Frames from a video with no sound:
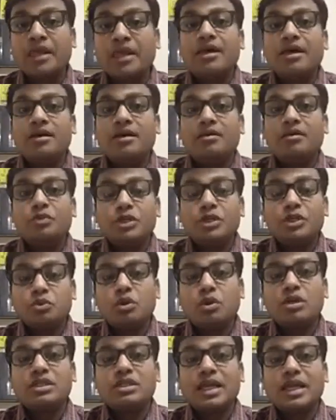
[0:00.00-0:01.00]
which
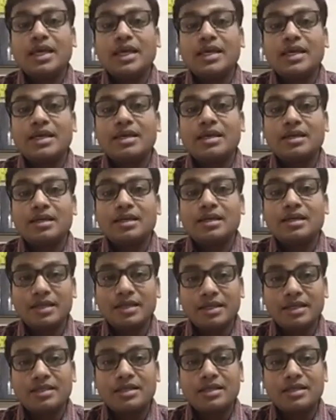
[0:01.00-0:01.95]
was like risk.